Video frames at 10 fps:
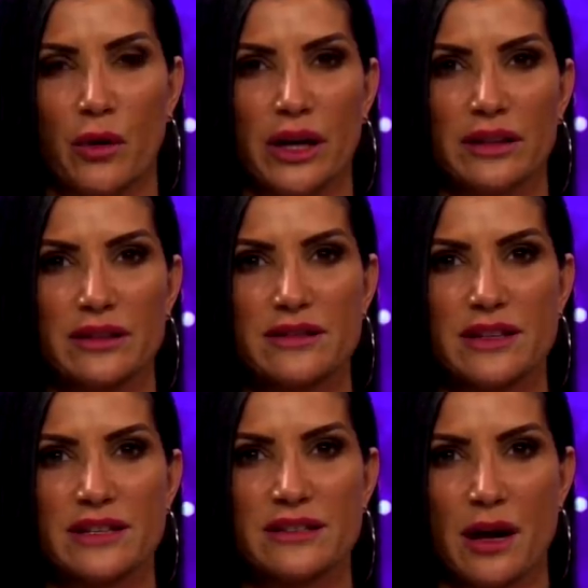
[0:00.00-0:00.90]
when the
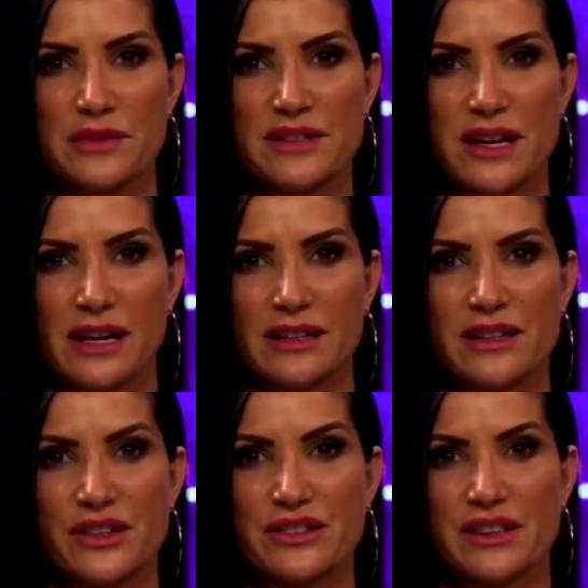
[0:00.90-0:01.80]
city dumped sand
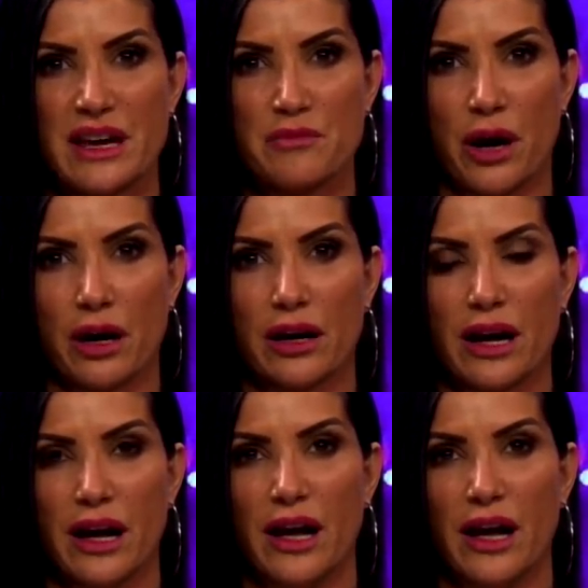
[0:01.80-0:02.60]
in their skate park